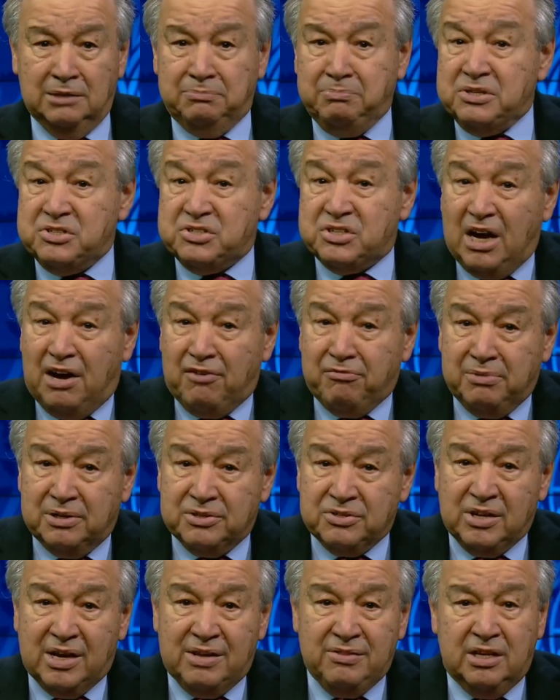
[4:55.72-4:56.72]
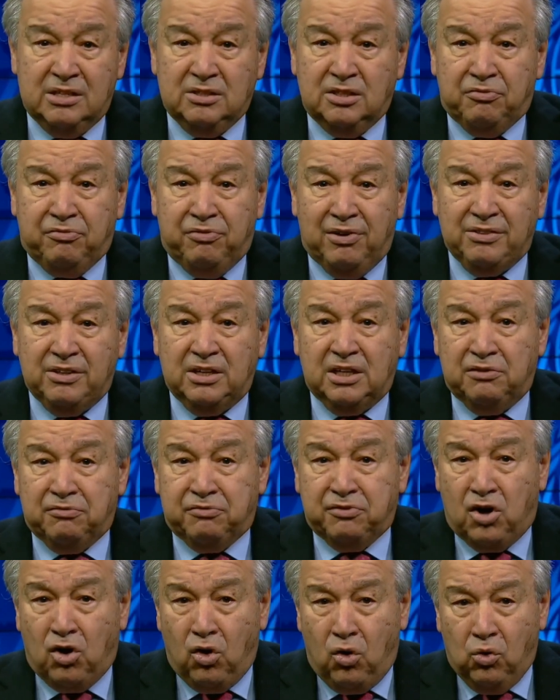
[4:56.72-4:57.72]
It means governments ending the funding
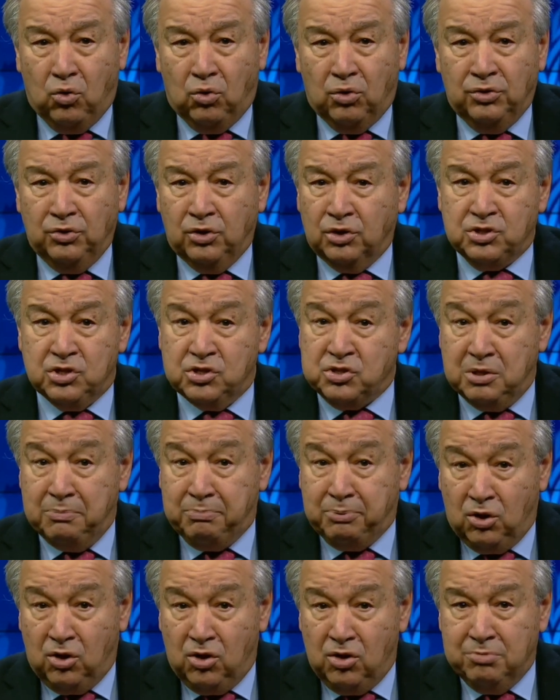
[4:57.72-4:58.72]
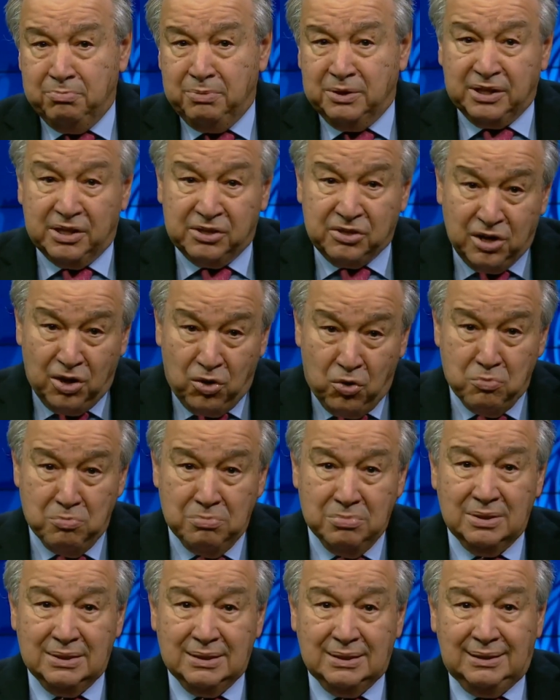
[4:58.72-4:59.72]
of coal, not just abroad, but at
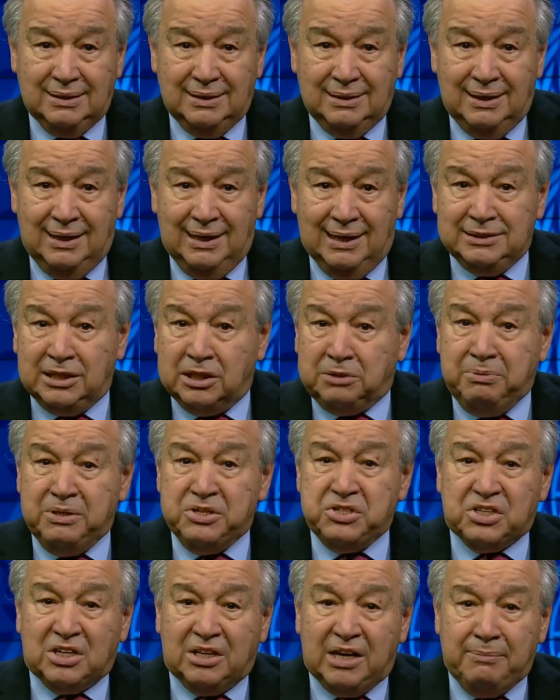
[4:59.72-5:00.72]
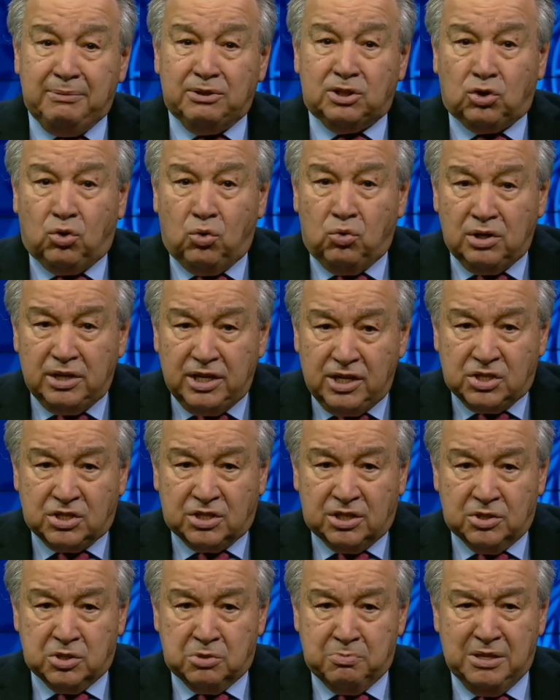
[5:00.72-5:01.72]
home, And it means climate
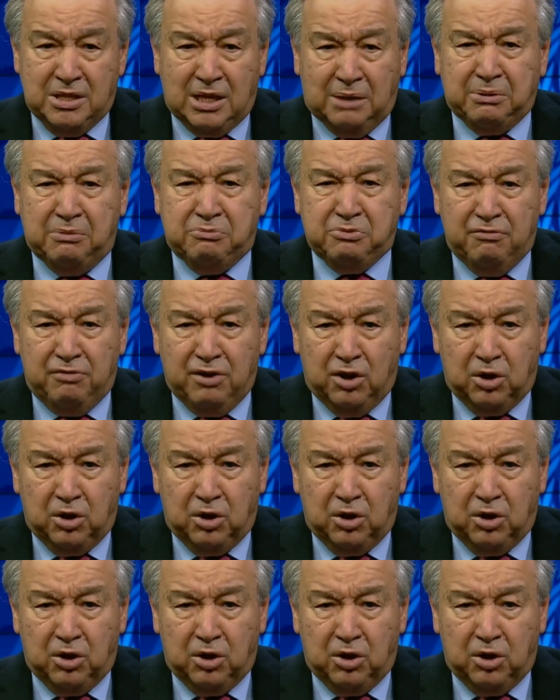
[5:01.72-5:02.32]
coalitions made up of